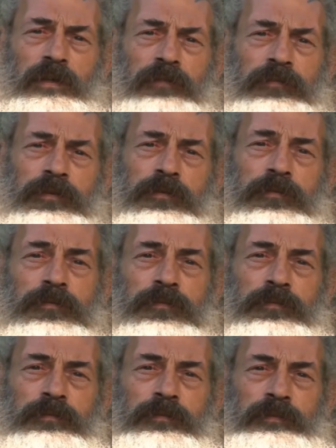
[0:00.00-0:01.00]
love
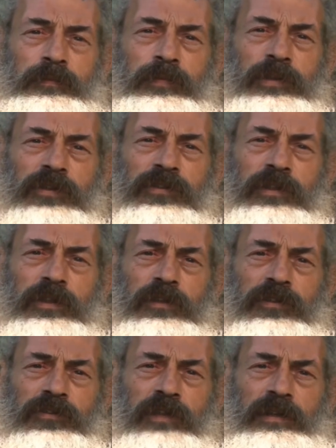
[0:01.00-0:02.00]
peace and
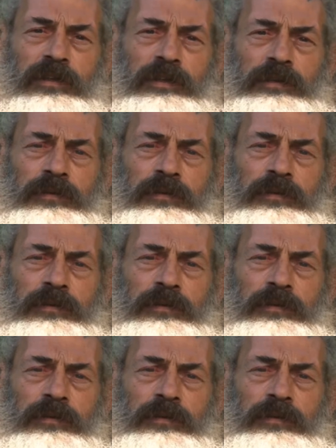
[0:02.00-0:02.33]
understanding.